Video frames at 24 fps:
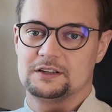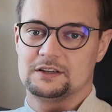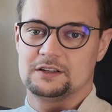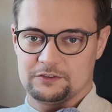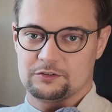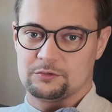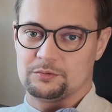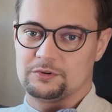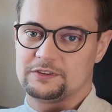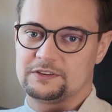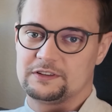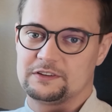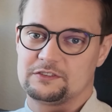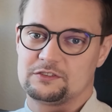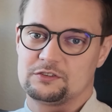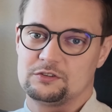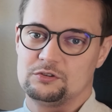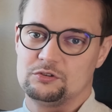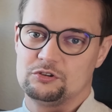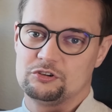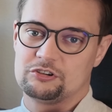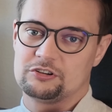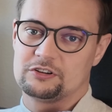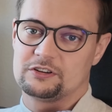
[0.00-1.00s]
So with this
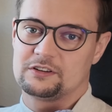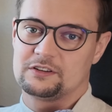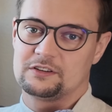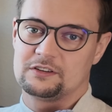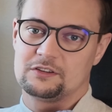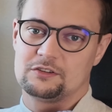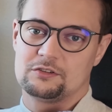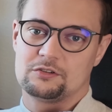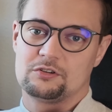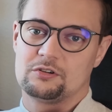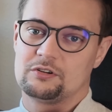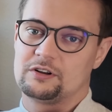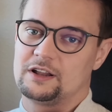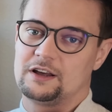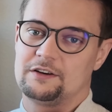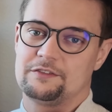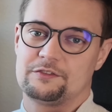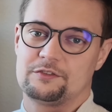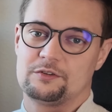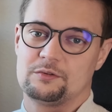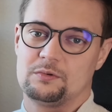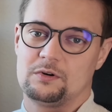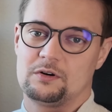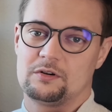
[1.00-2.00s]
solution, you don't
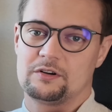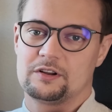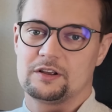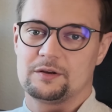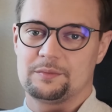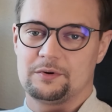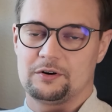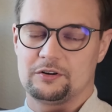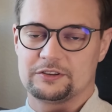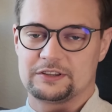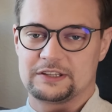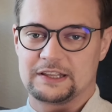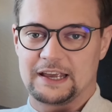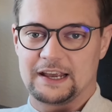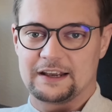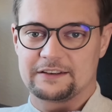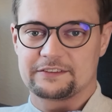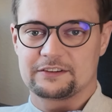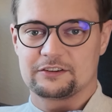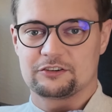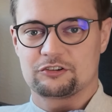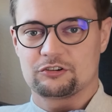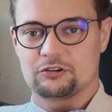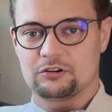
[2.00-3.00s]
have to worry about the
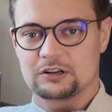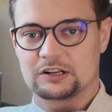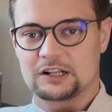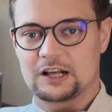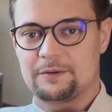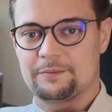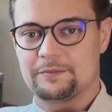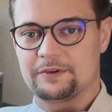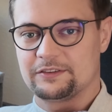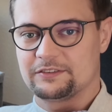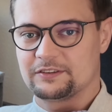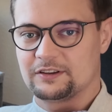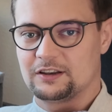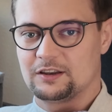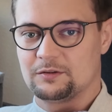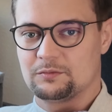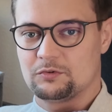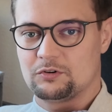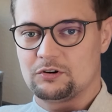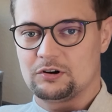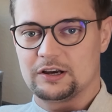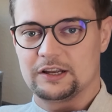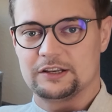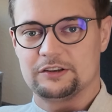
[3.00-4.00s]
Excel shortcomings
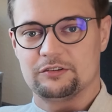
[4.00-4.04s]
anymore,